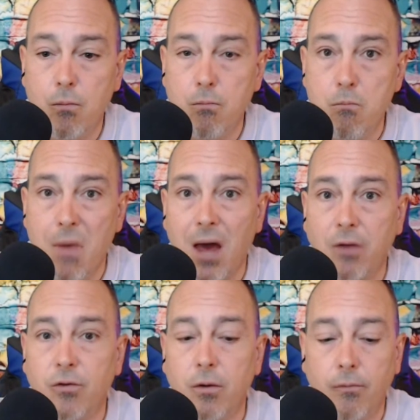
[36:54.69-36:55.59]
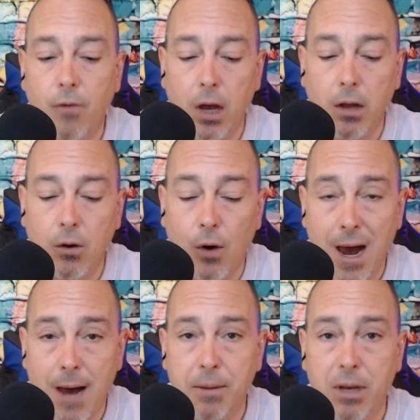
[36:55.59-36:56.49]
massive, and they're
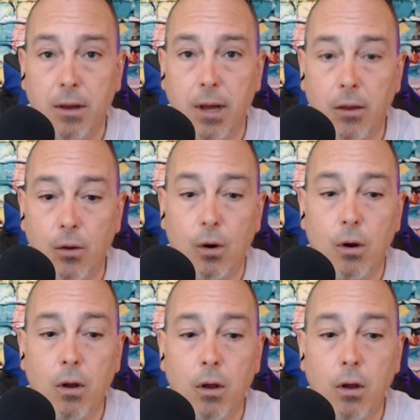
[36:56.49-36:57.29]
happy together.